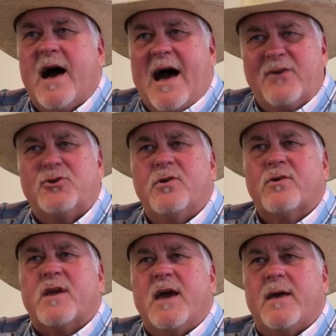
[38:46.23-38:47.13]
I
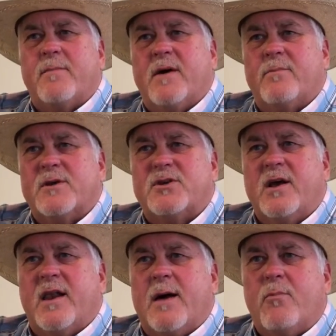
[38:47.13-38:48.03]
sure can,
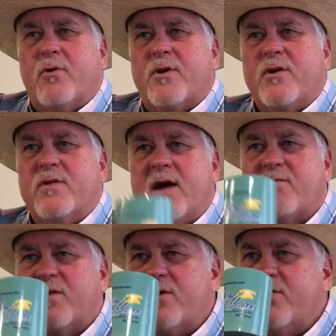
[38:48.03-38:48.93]
Michelle. I'm going to do
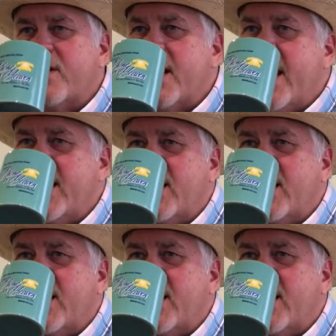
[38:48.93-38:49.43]
that for you tonight.